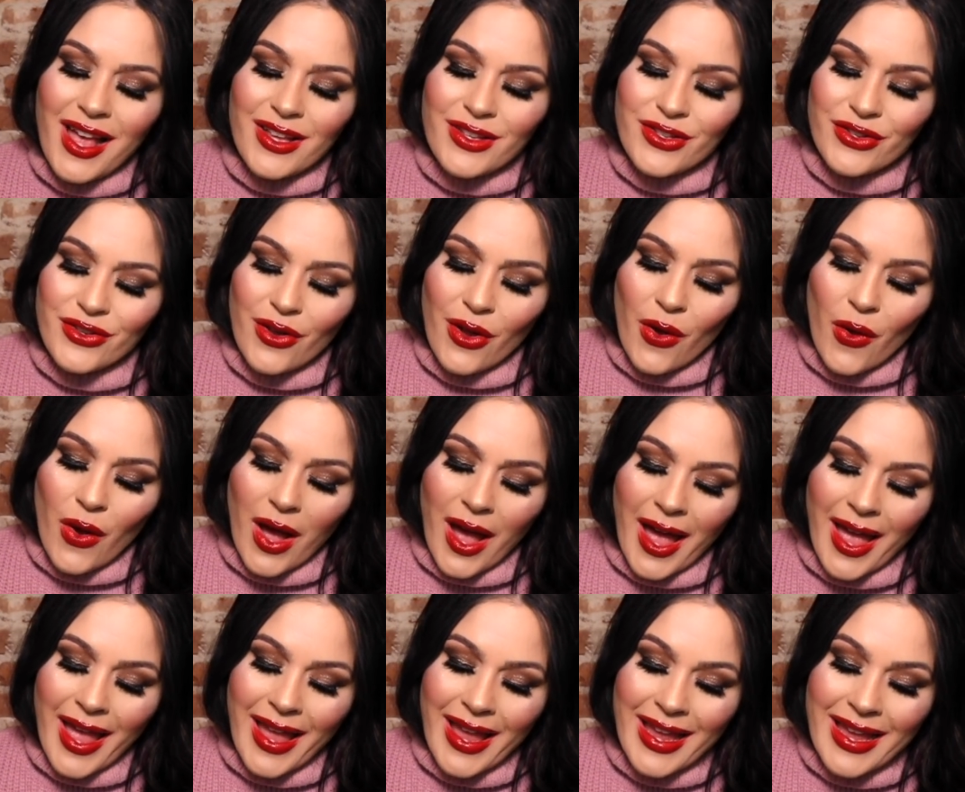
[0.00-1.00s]
So
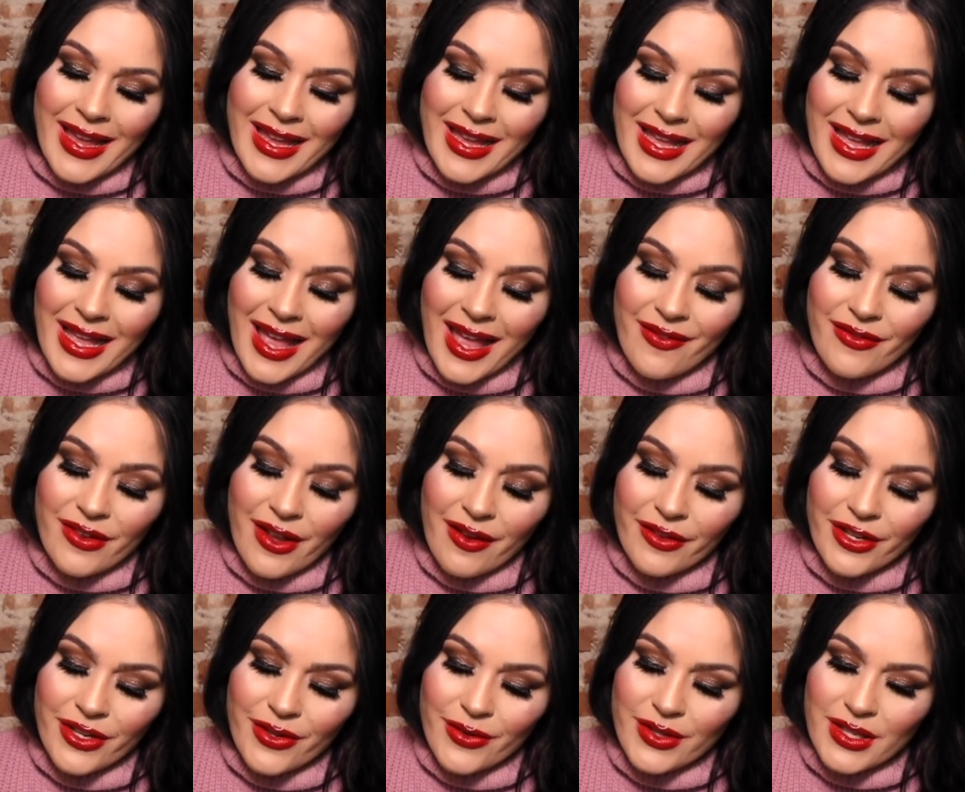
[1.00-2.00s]
I have never
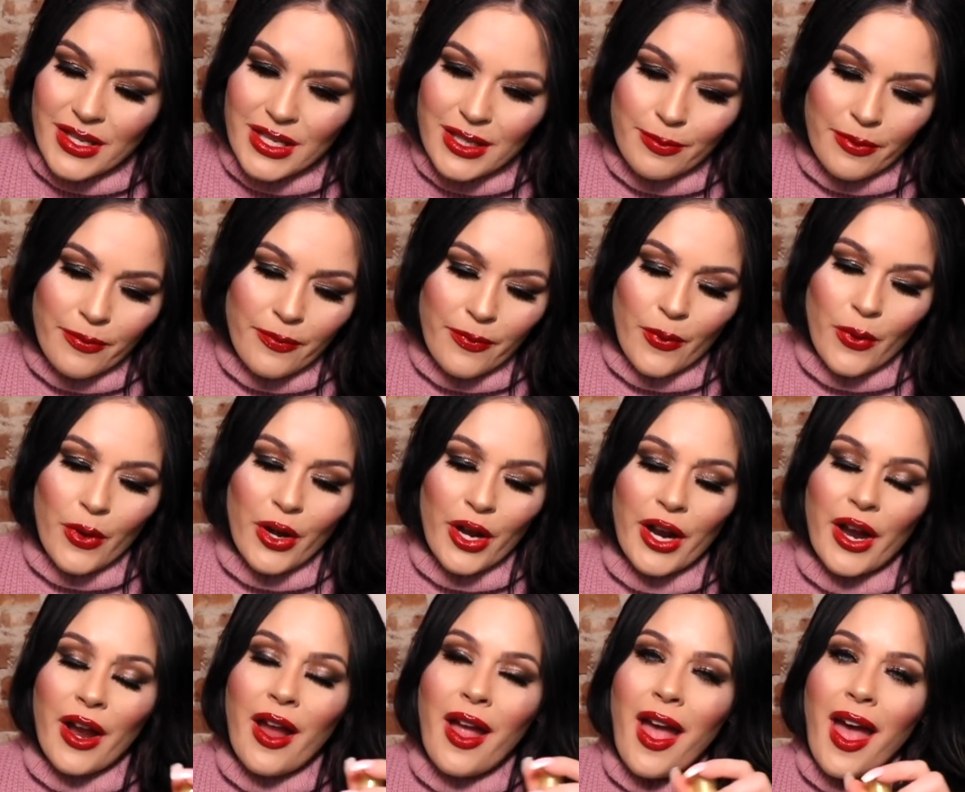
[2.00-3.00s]
used this
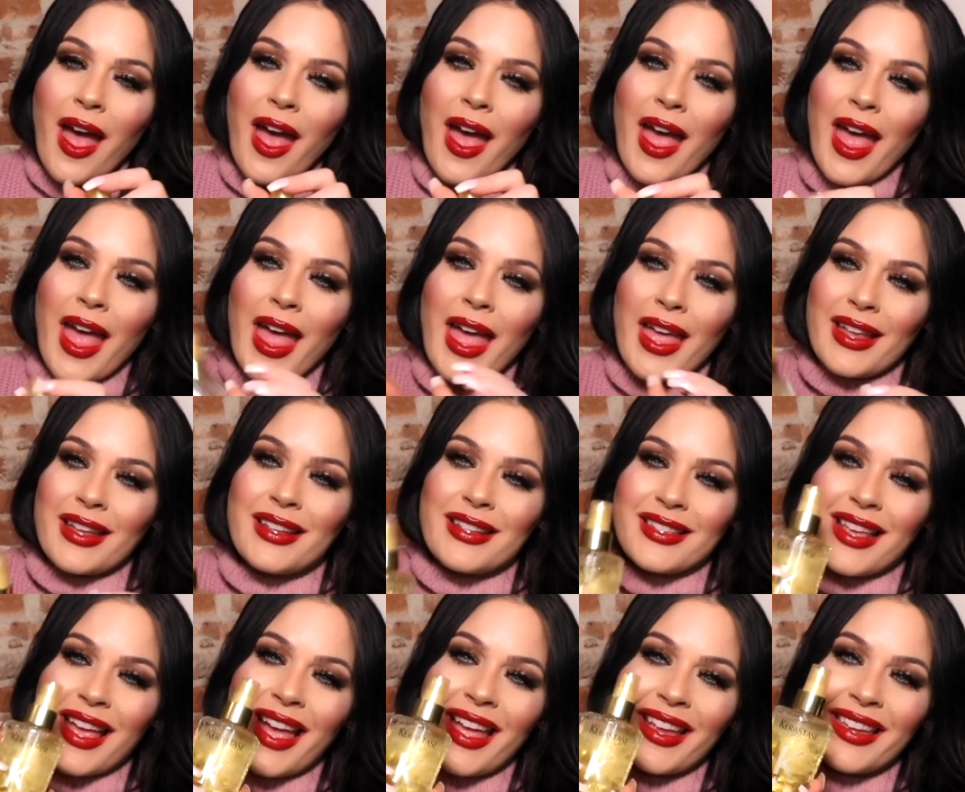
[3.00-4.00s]
before
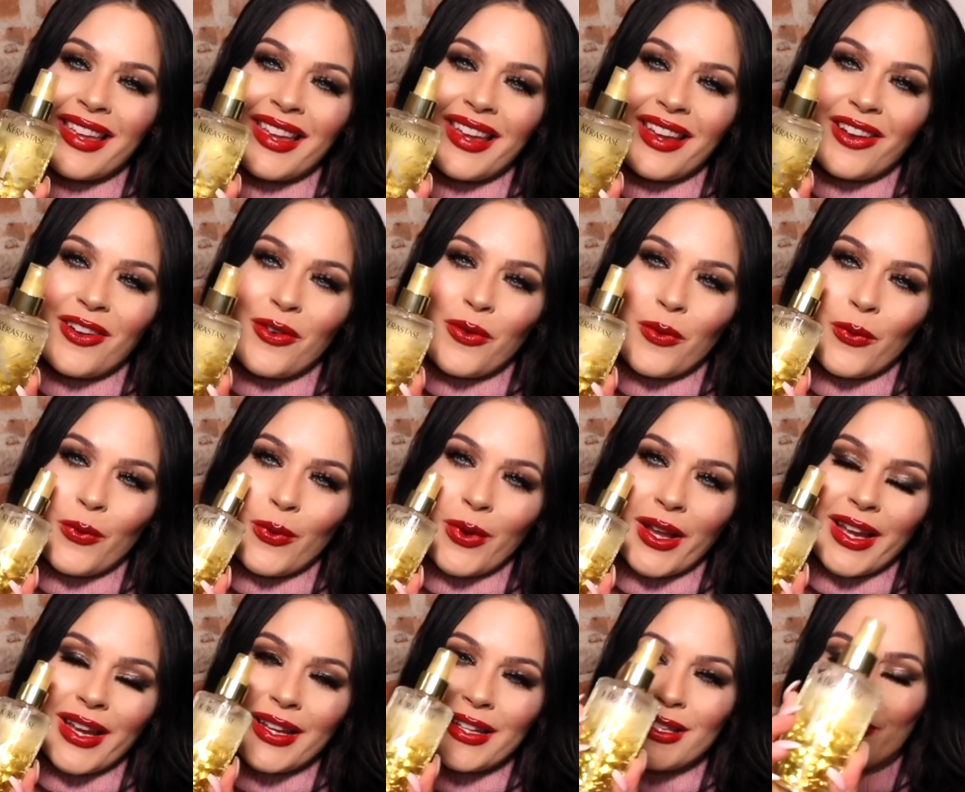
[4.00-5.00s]
and I can't
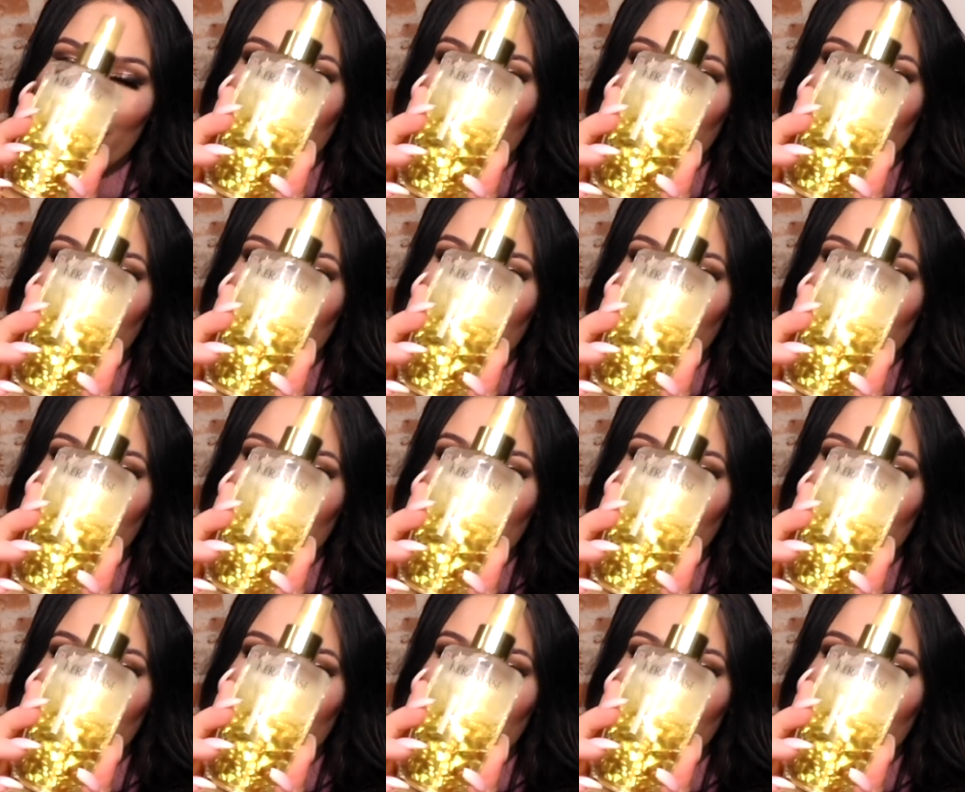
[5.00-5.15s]
wait